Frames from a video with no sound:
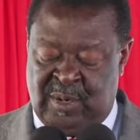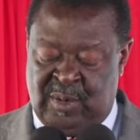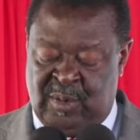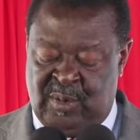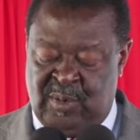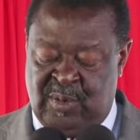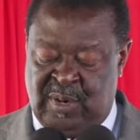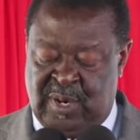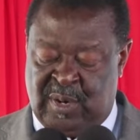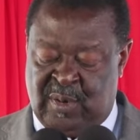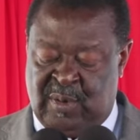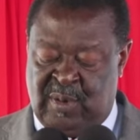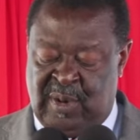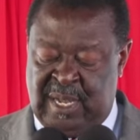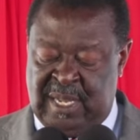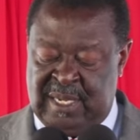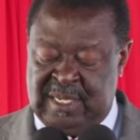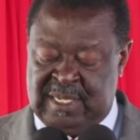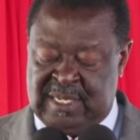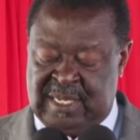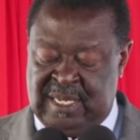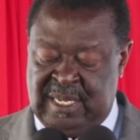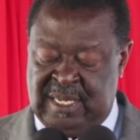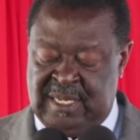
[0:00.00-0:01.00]
who
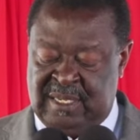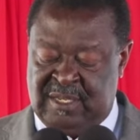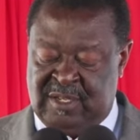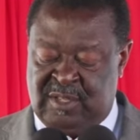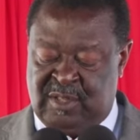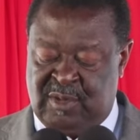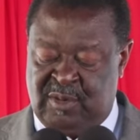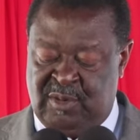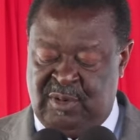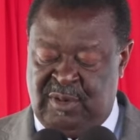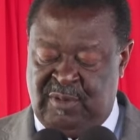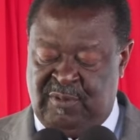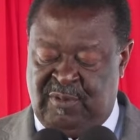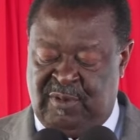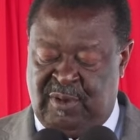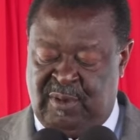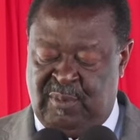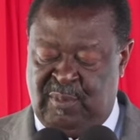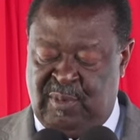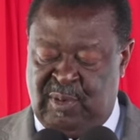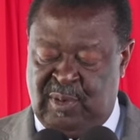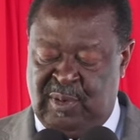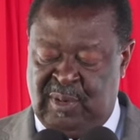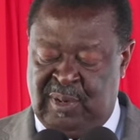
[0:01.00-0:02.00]
acquired skills through
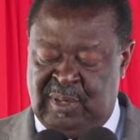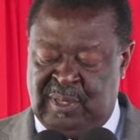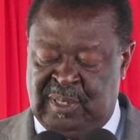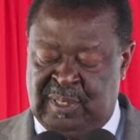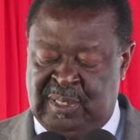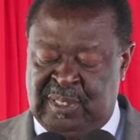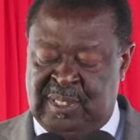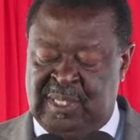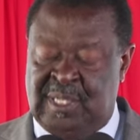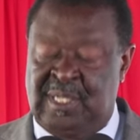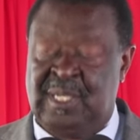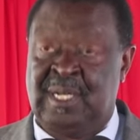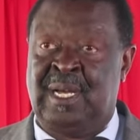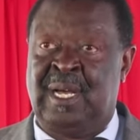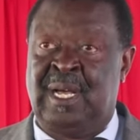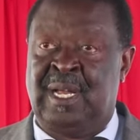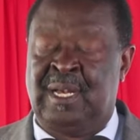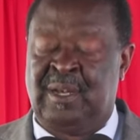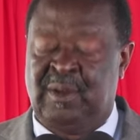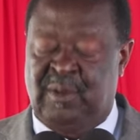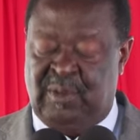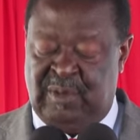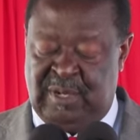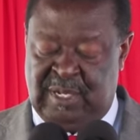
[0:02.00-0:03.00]
informal
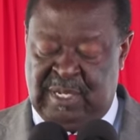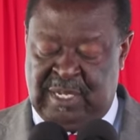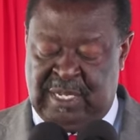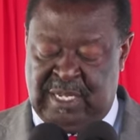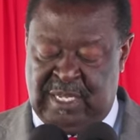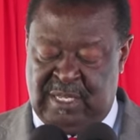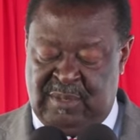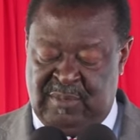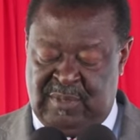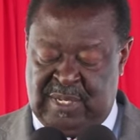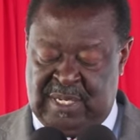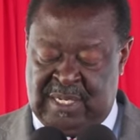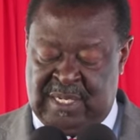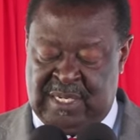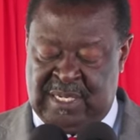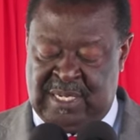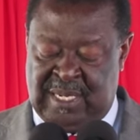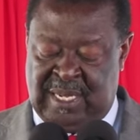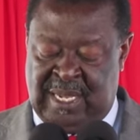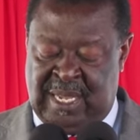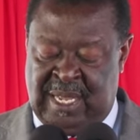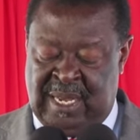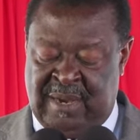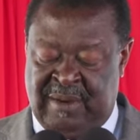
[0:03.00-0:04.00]
and non-engagement
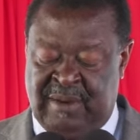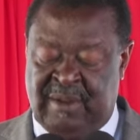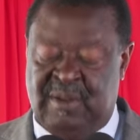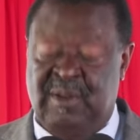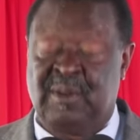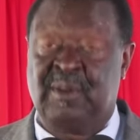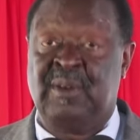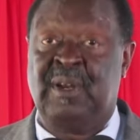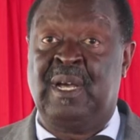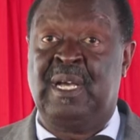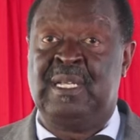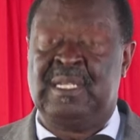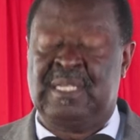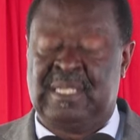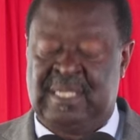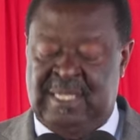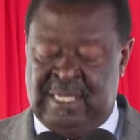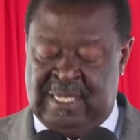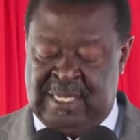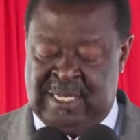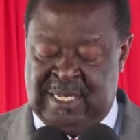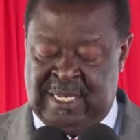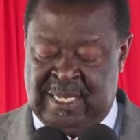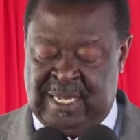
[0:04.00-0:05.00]
are recognized
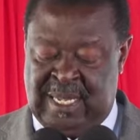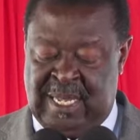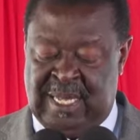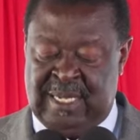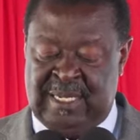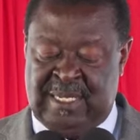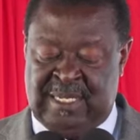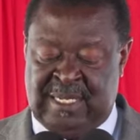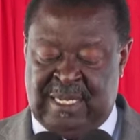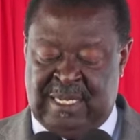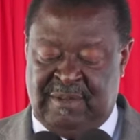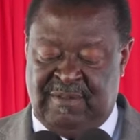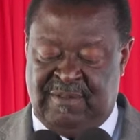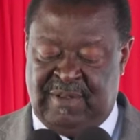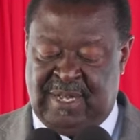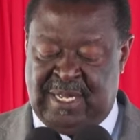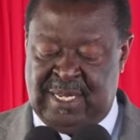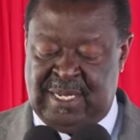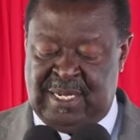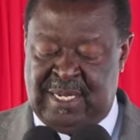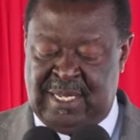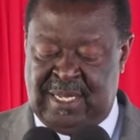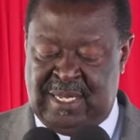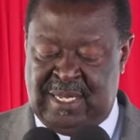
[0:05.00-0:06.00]
and certified.